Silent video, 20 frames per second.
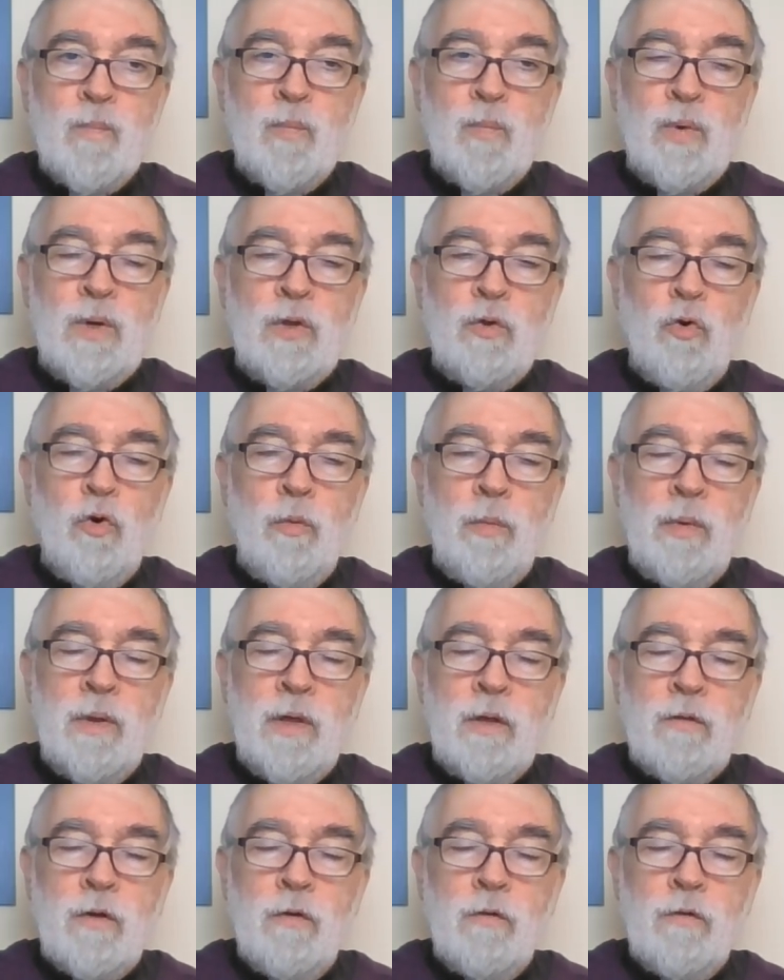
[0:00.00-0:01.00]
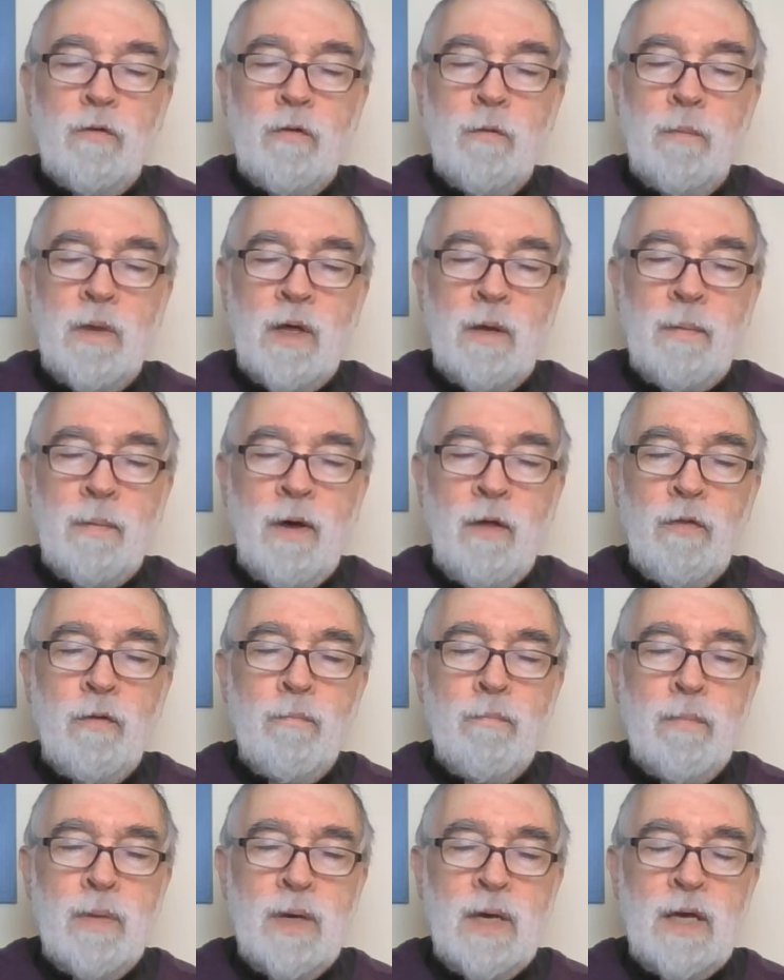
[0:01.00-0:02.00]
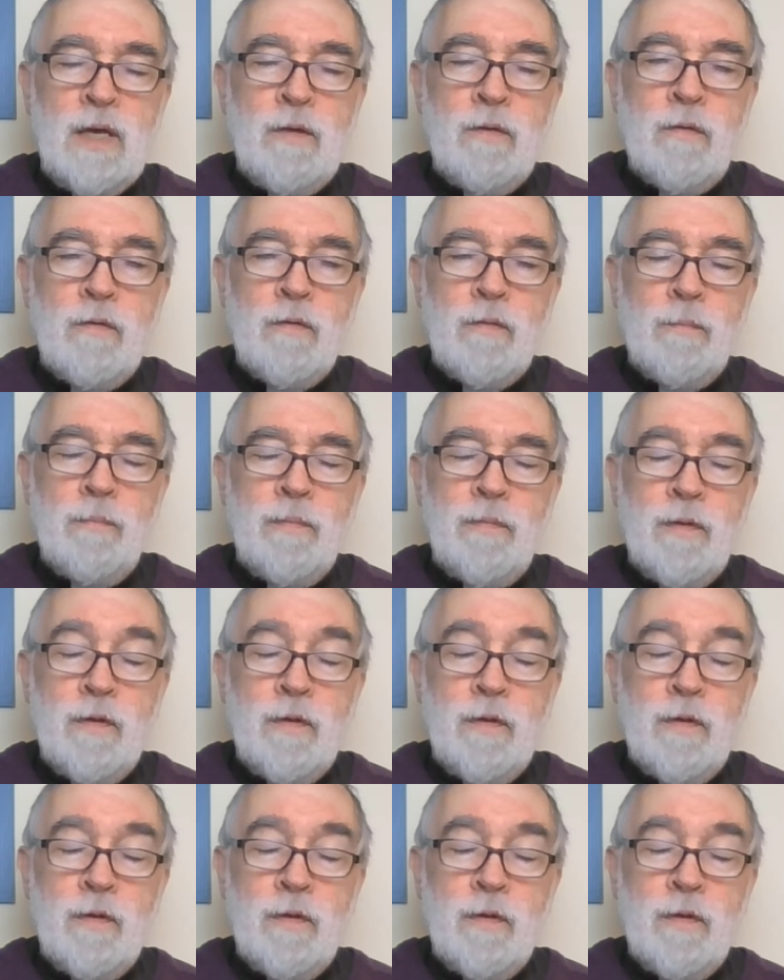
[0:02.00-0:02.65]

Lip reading: We normally are told something about the means.